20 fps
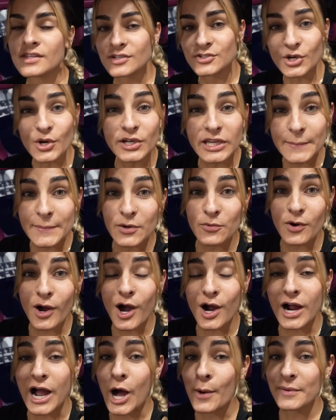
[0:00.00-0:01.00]
Now don't get me
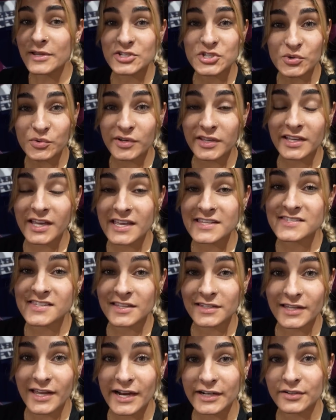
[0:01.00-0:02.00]
wrong, I'll be doing a
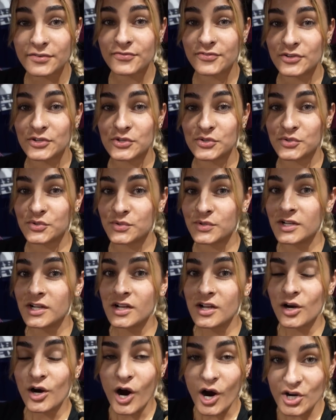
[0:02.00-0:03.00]
select few
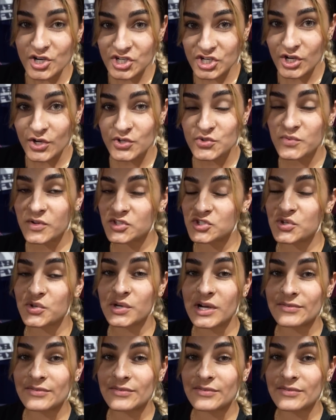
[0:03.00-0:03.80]
car shows with Tuner